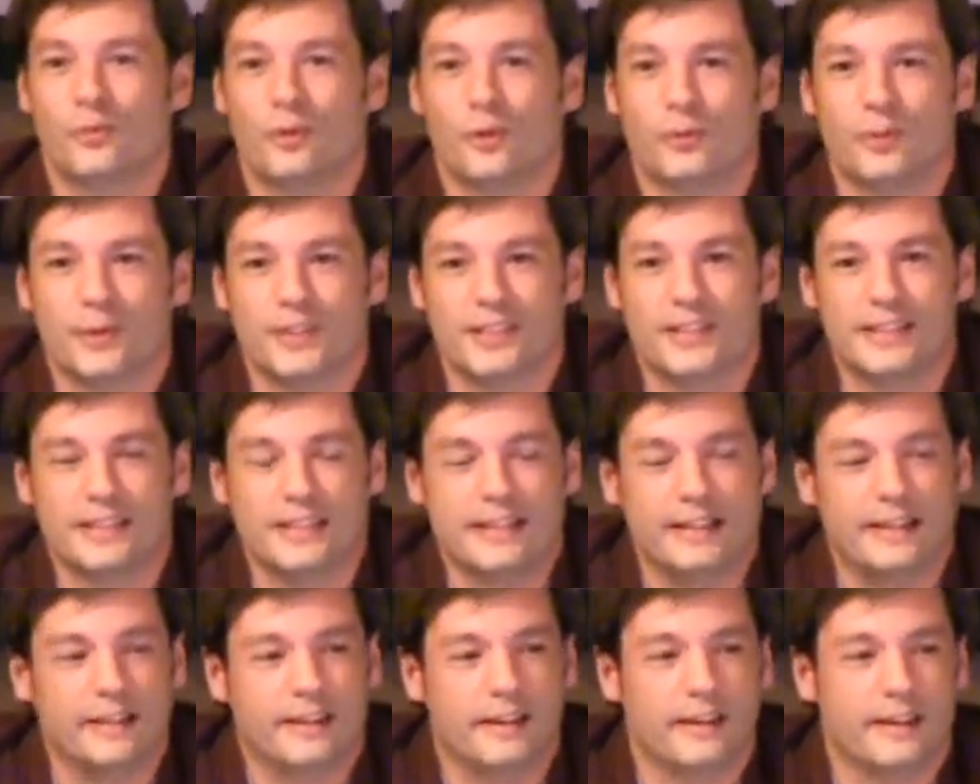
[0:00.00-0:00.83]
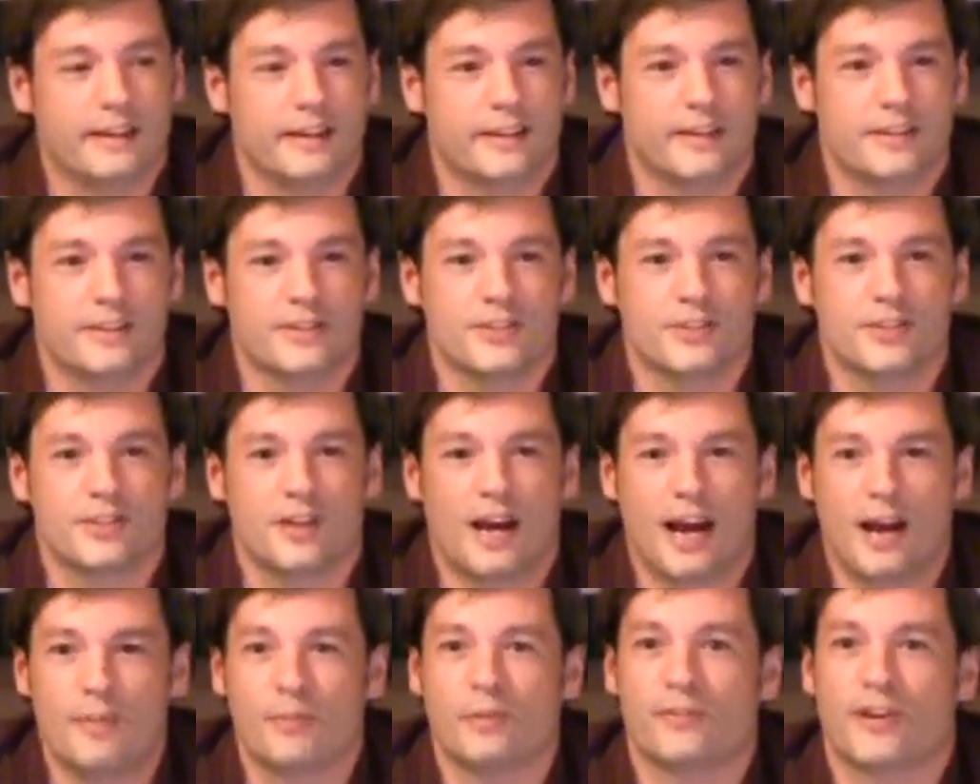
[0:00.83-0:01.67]
what we see
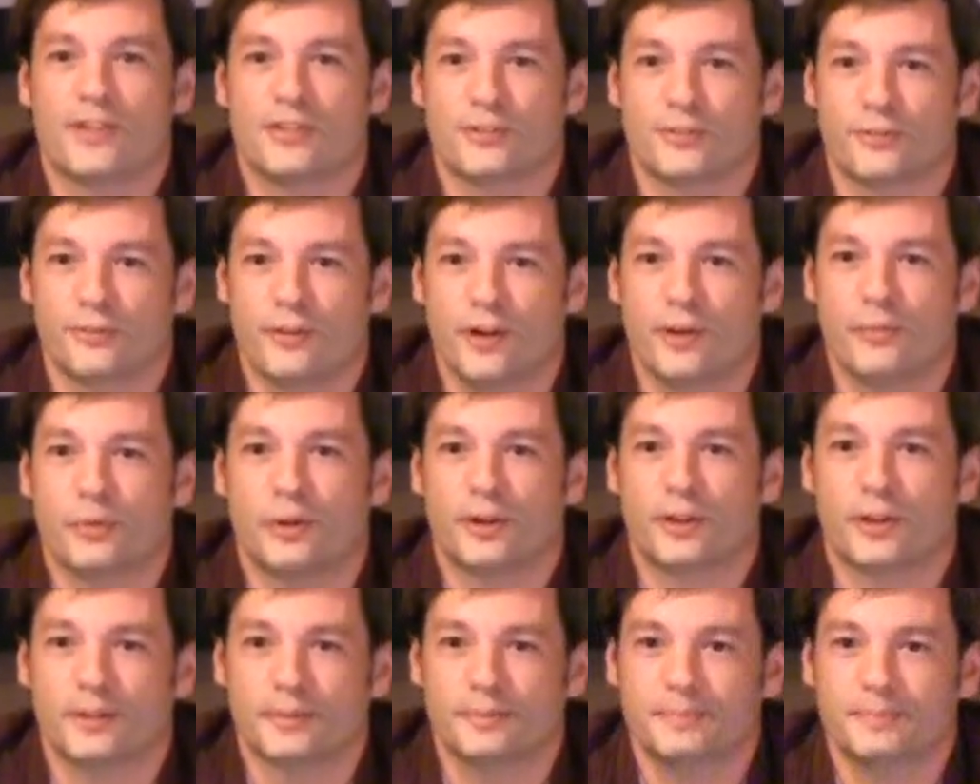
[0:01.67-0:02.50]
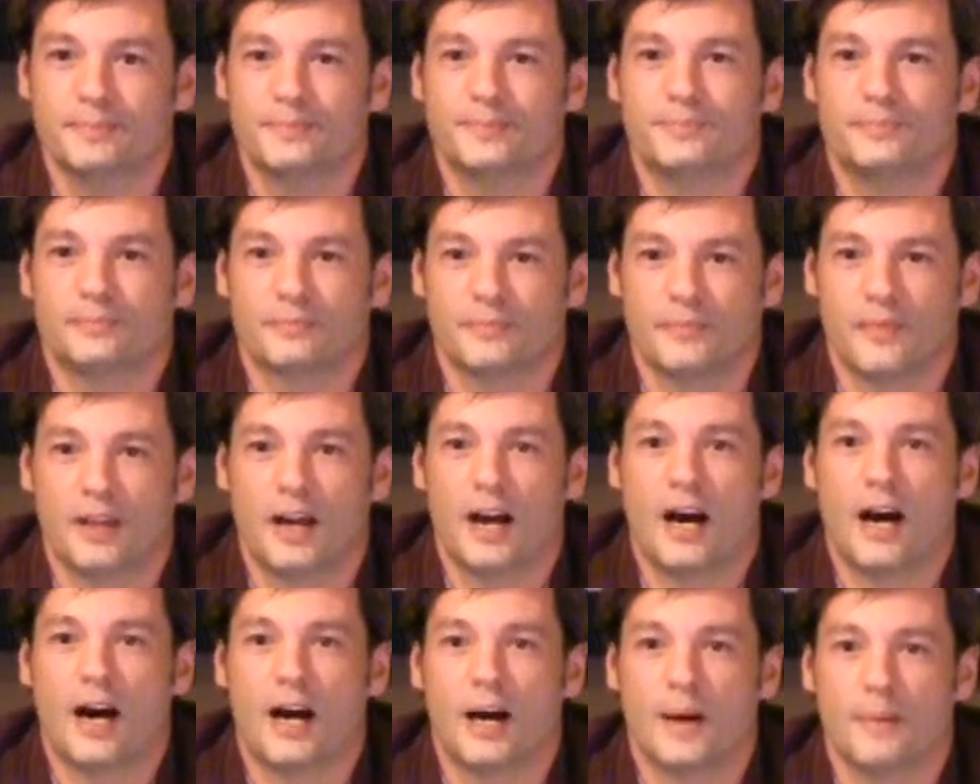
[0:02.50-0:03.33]
is hypervisor framework.
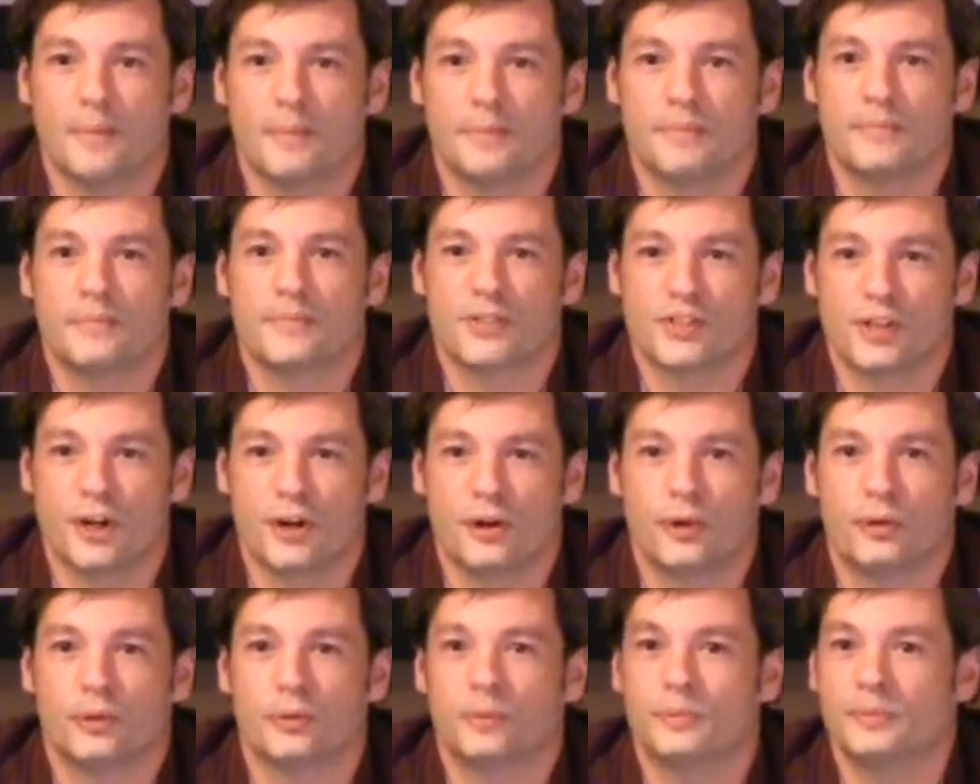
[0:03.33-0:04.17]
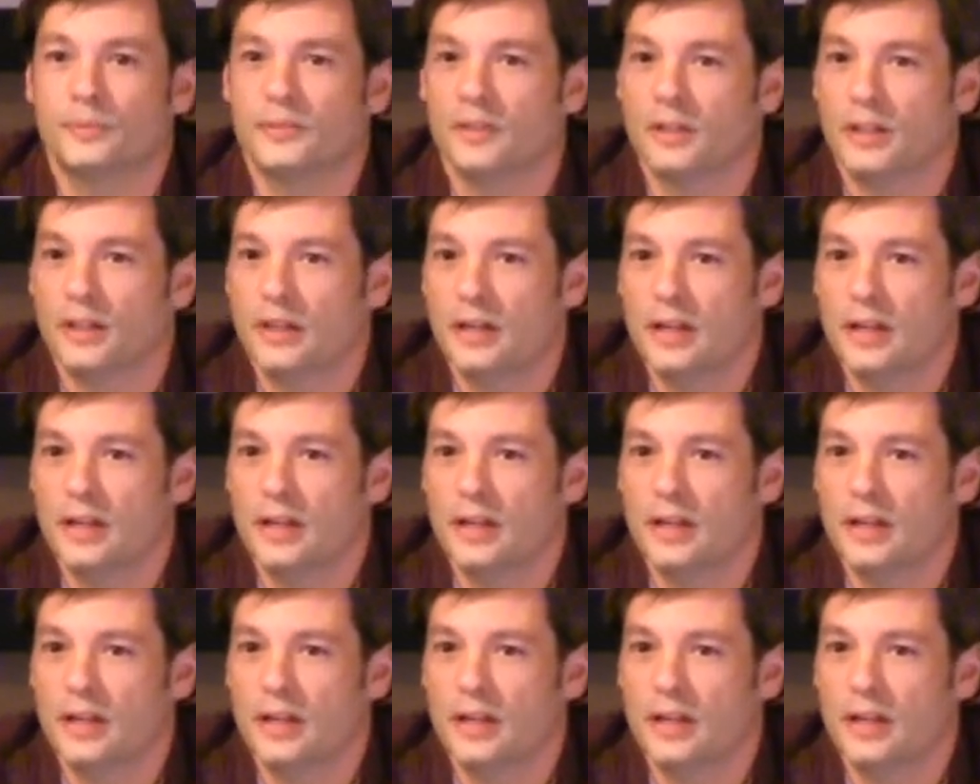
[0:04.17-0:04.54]
Um, so